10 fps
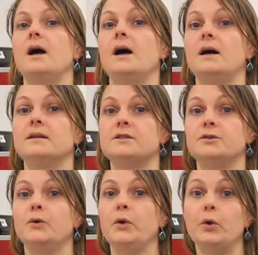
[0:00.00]
as
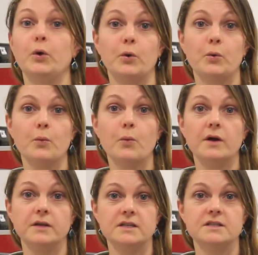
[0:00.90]
to
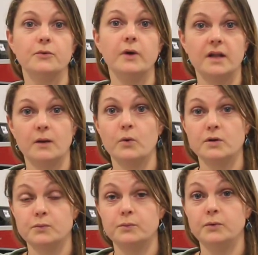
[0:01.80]
what needs doing and what
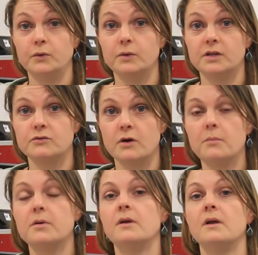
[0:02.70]
you will drop,